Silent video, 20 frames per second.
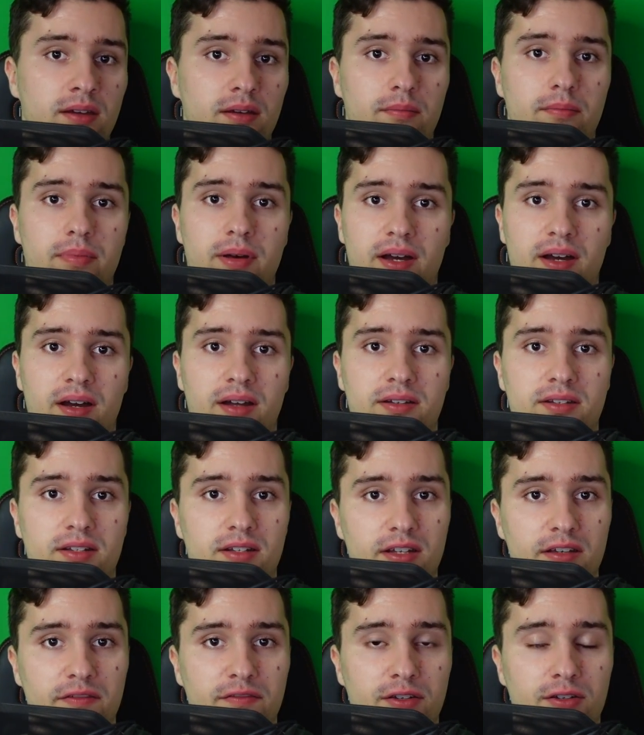But
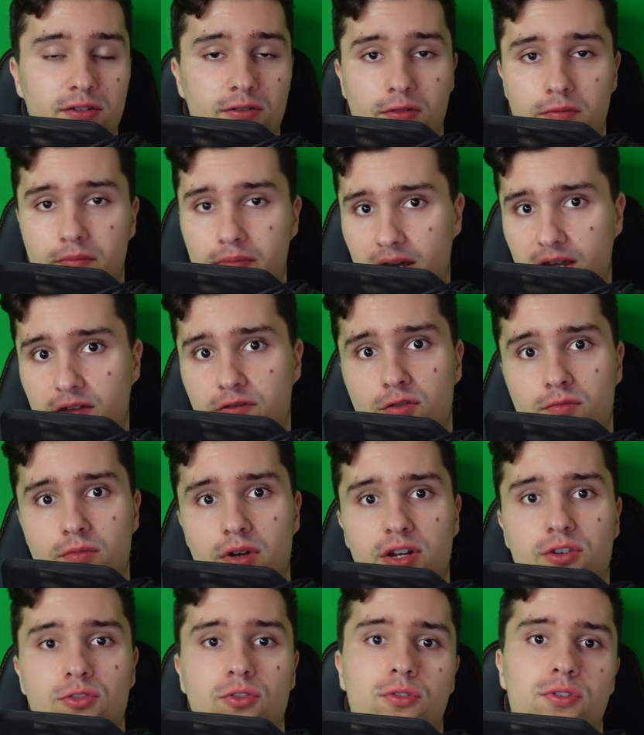if you pay for
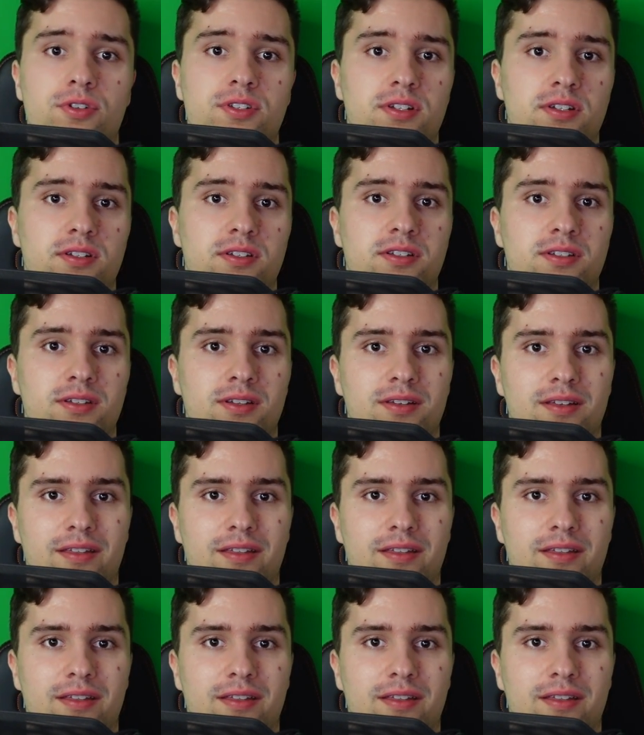my courses,